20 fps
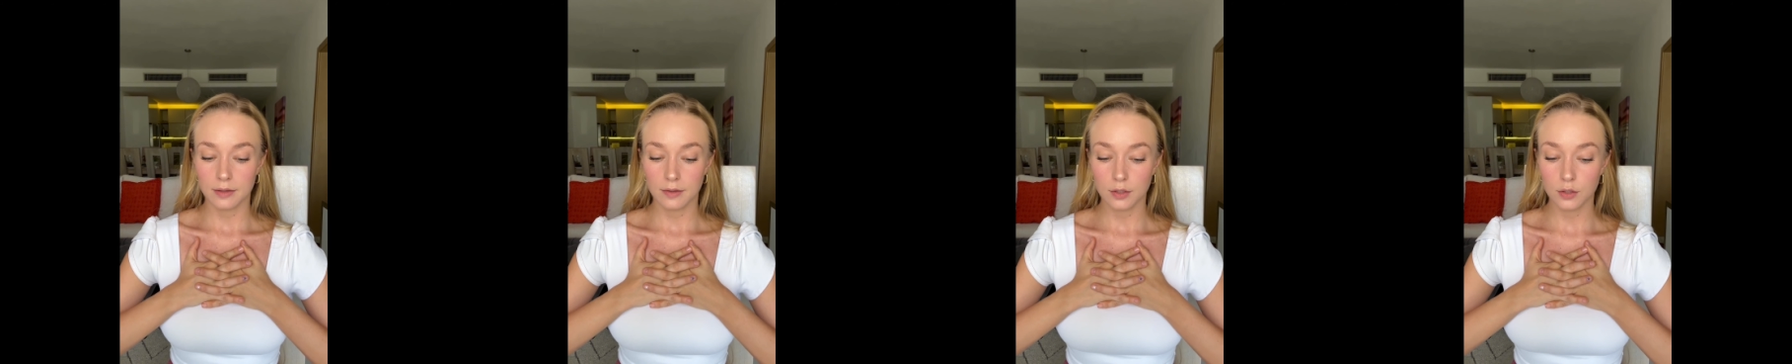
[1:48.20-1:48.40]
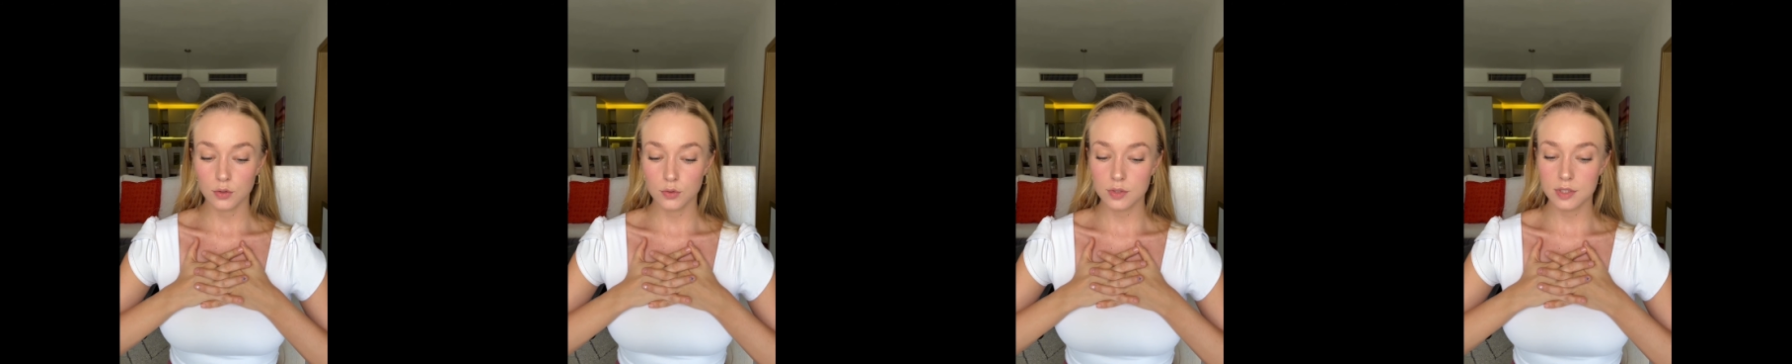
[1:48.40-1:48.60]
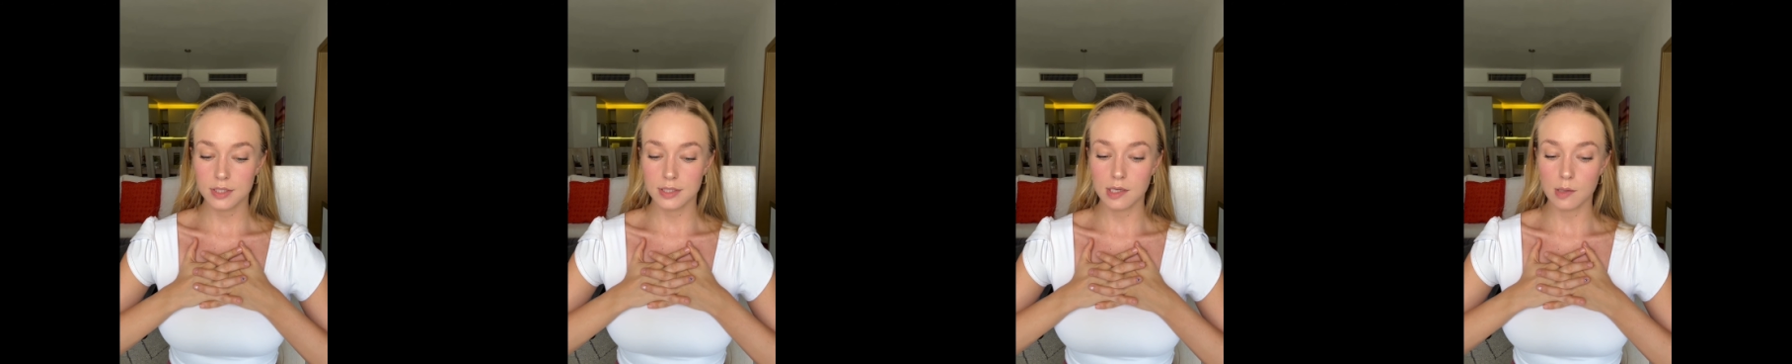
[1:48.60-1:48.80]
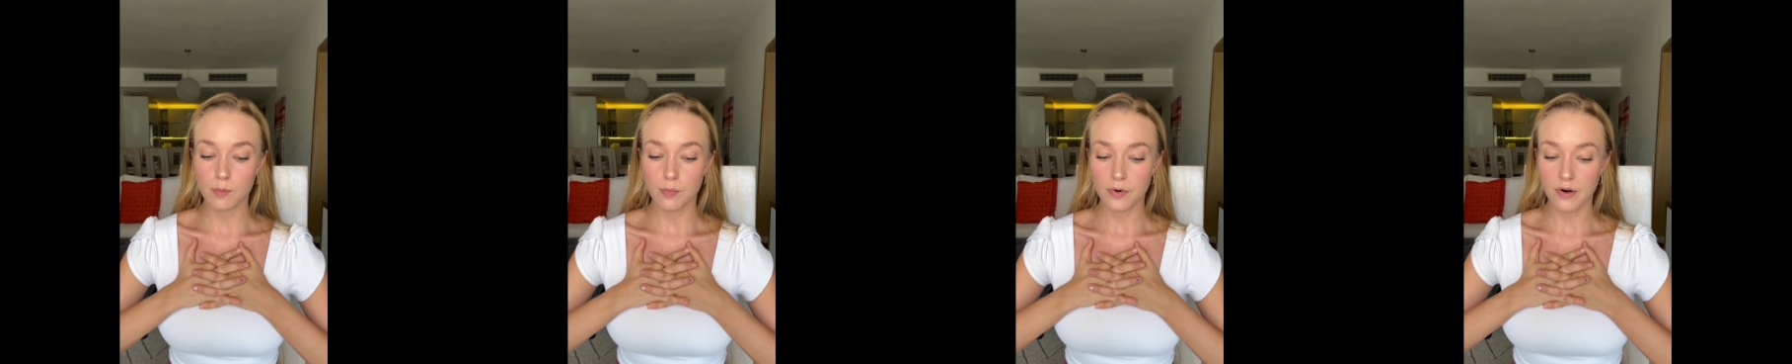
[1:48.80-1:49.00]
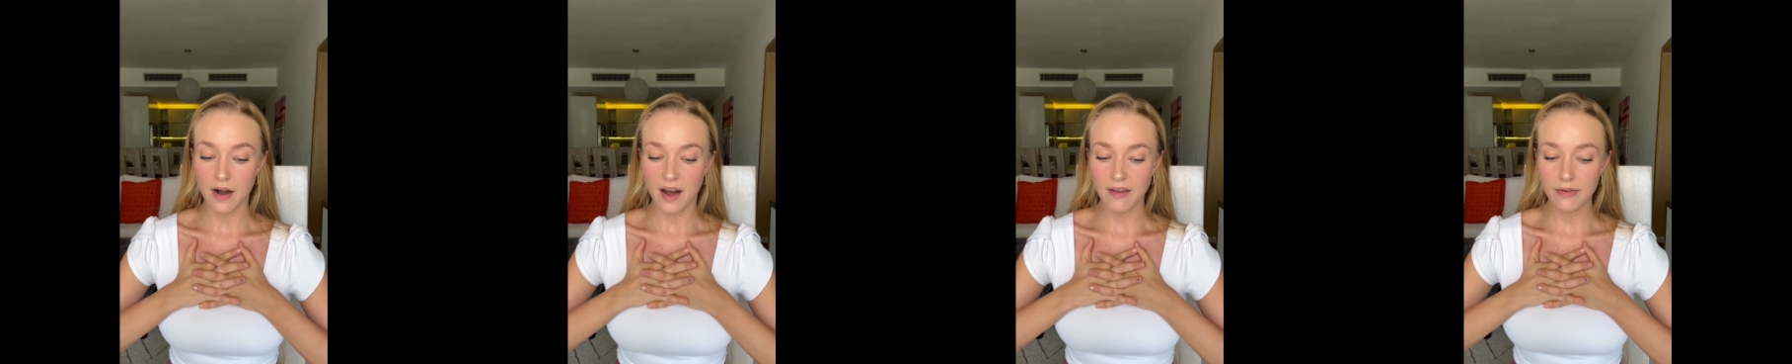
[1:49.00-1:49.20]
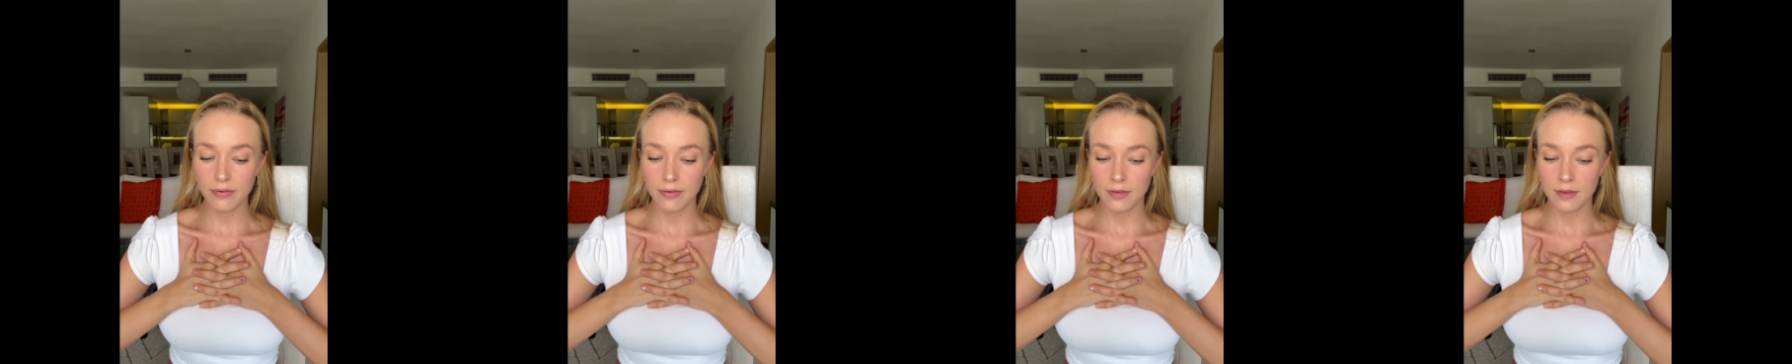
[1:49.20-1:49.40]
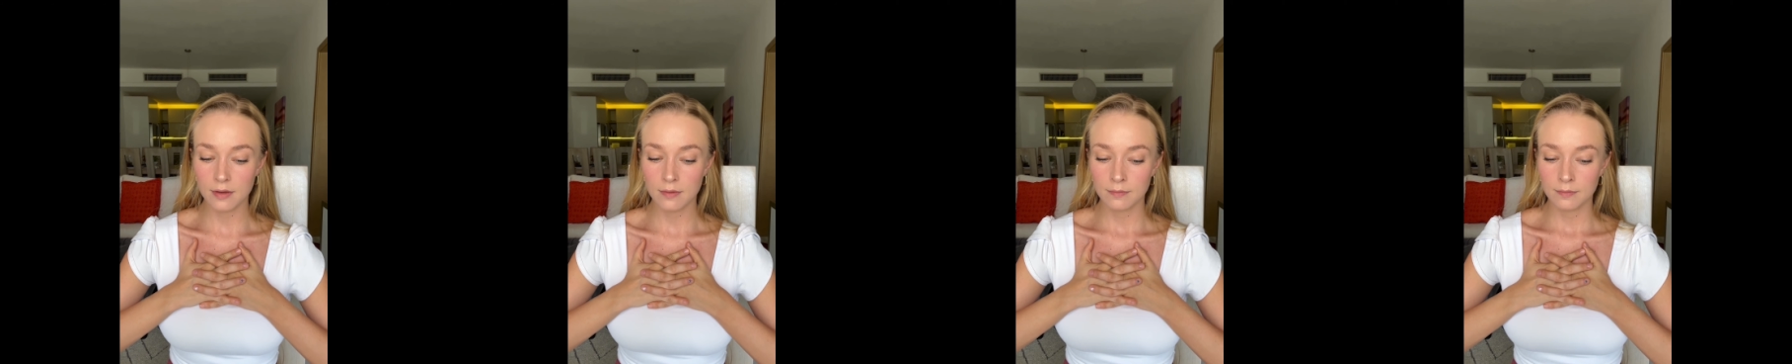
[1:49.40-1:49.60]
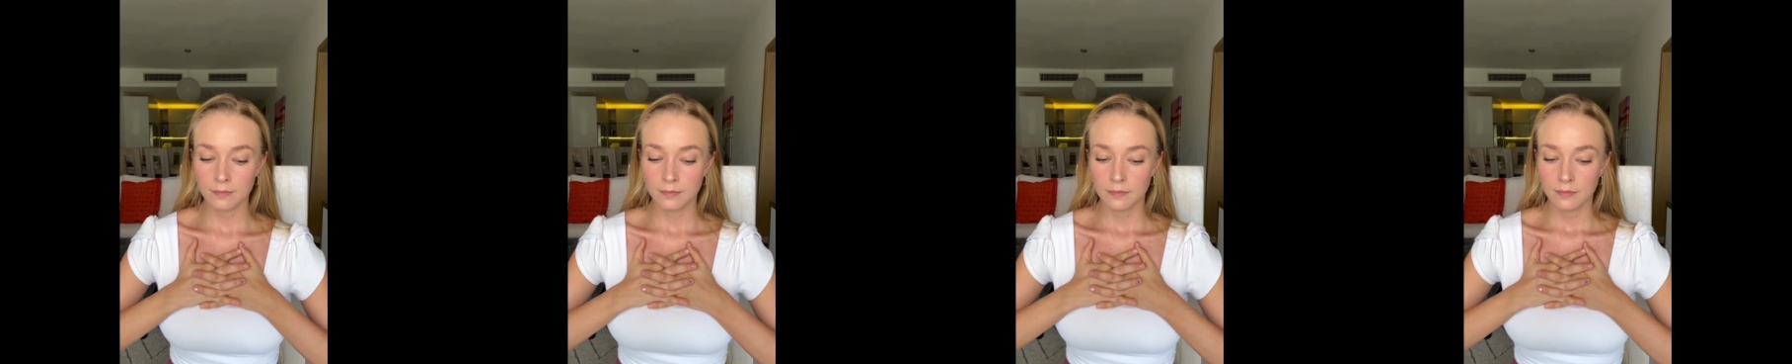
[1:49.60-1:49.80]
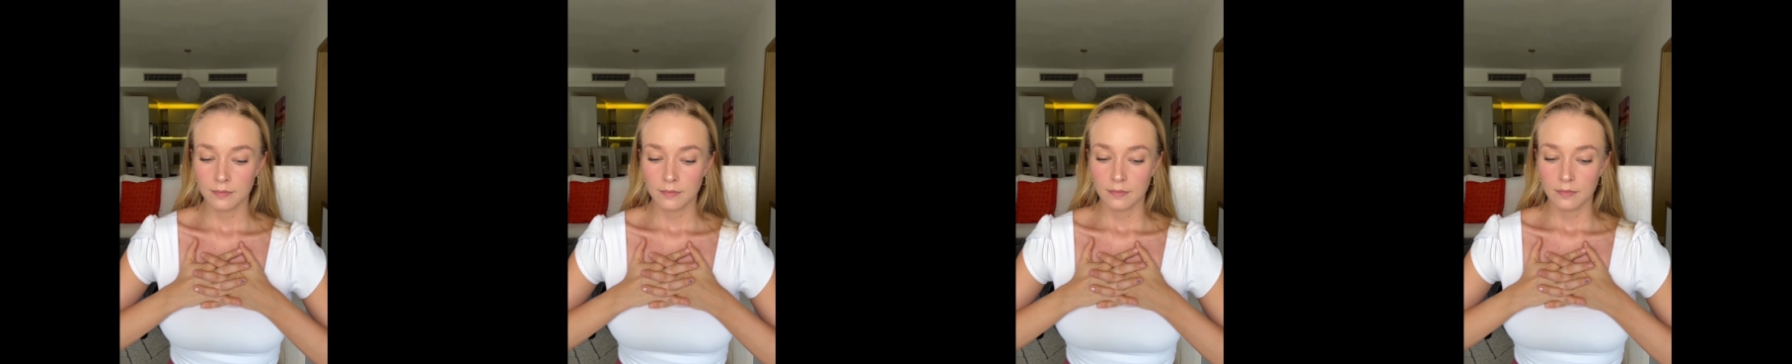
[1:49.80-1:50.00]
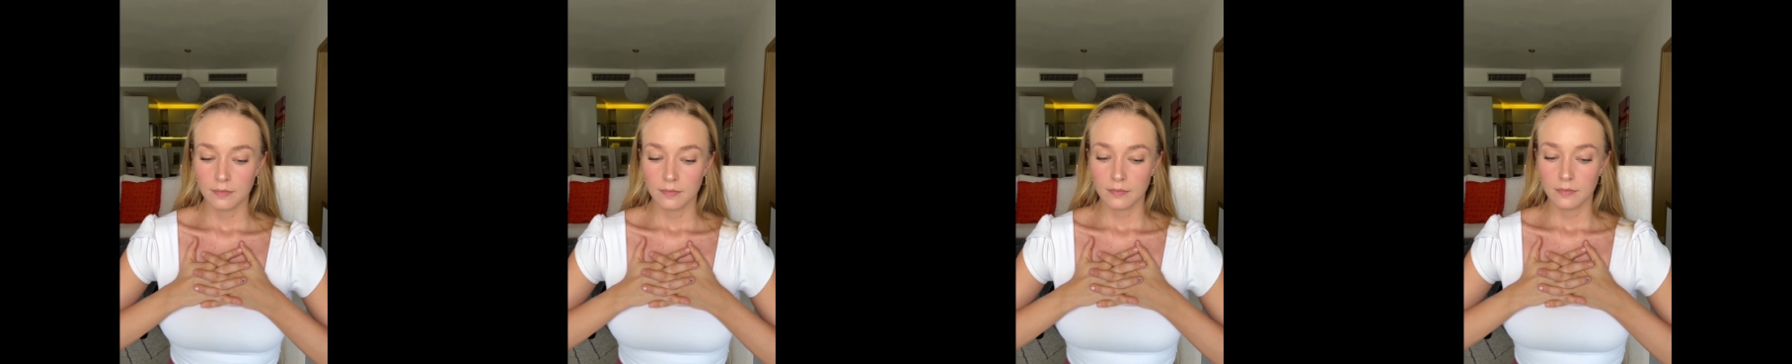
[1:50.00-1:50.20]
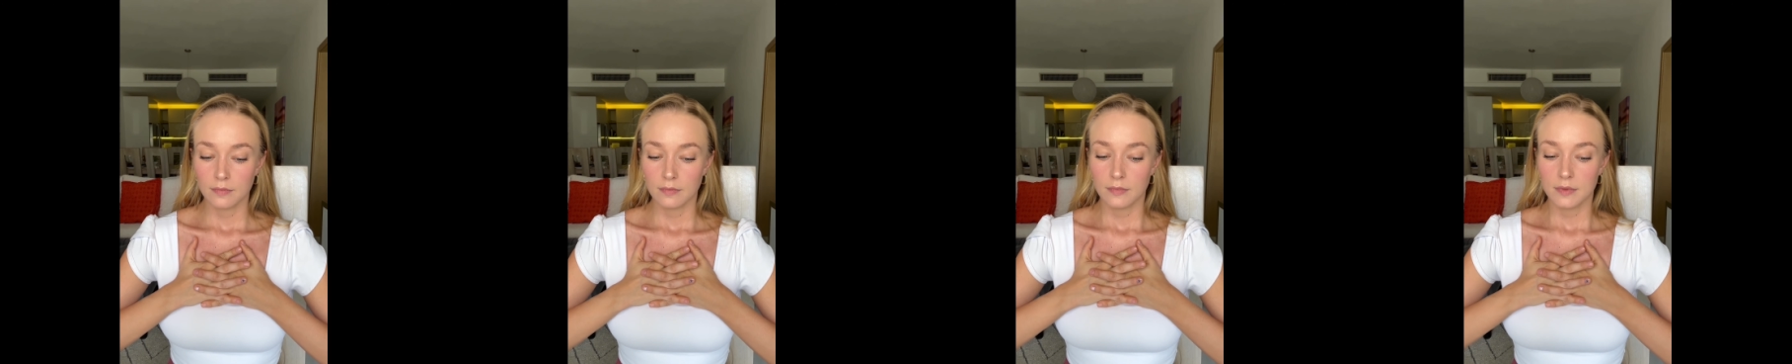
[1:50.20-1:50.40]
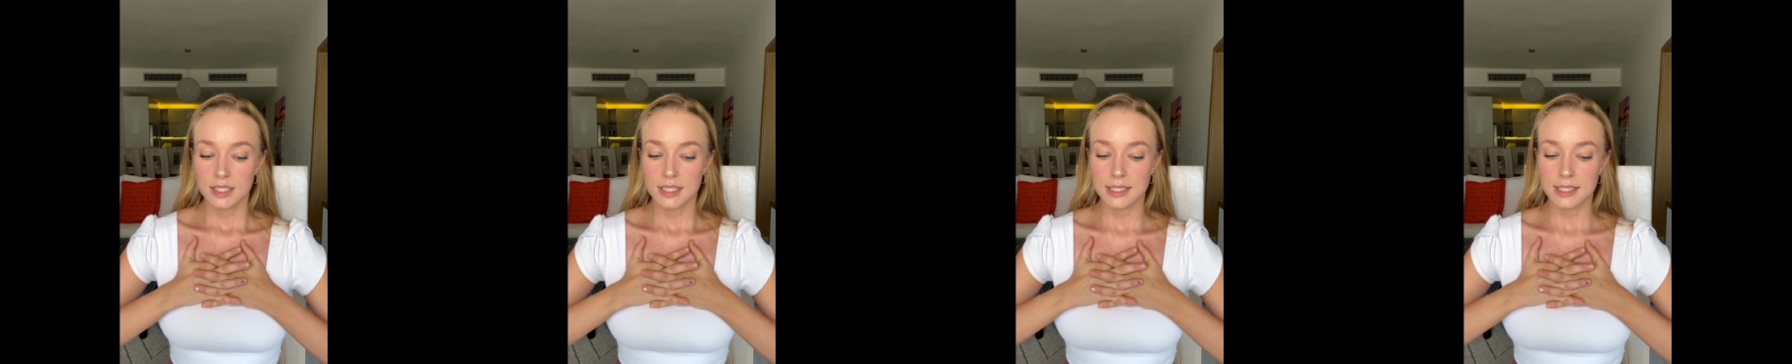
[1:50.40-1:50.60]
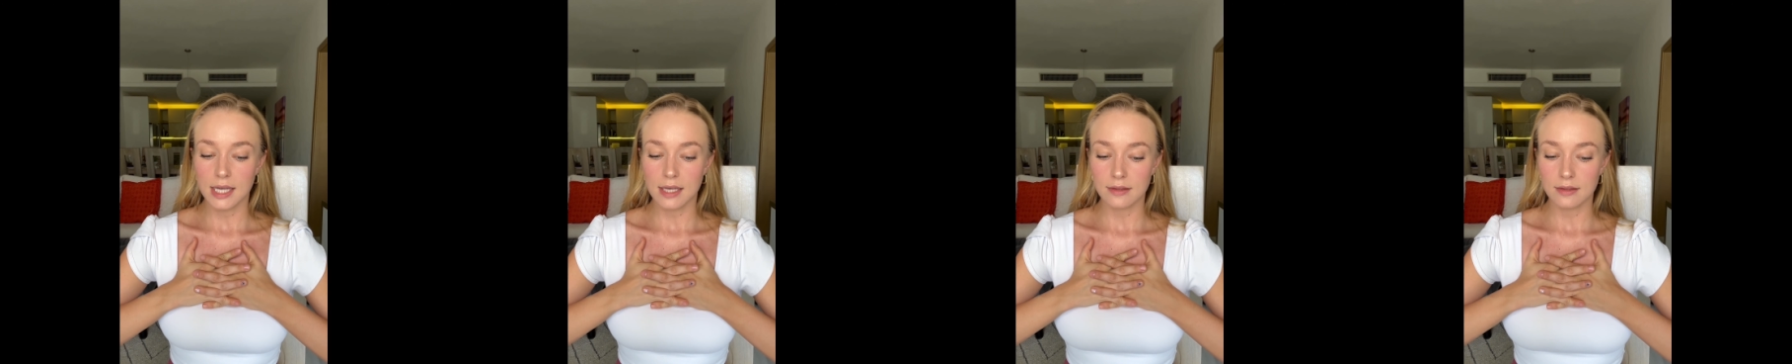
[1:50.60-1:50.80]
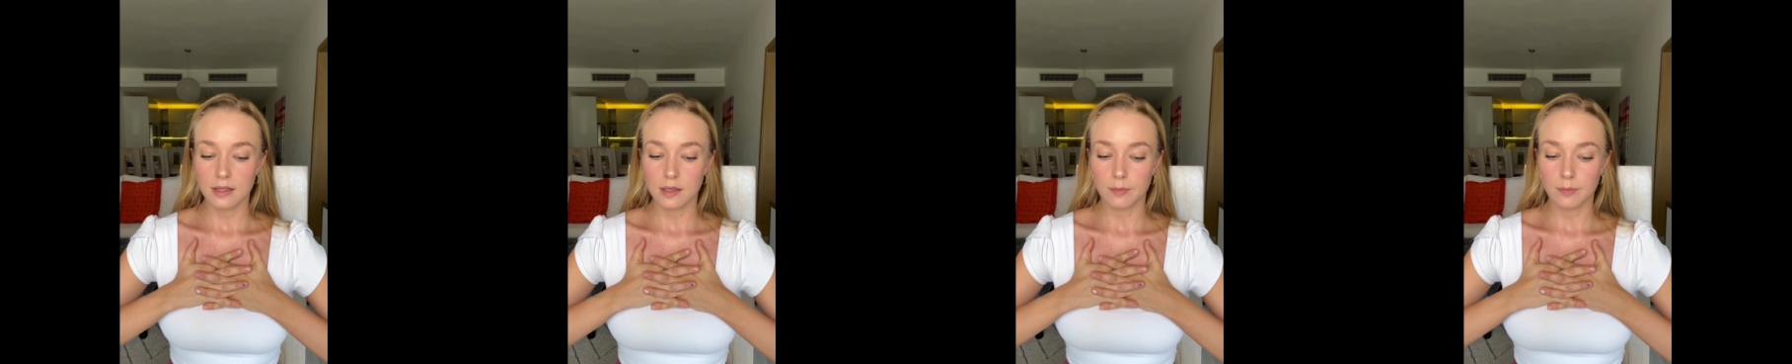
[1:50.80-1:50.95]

Use the breath. Send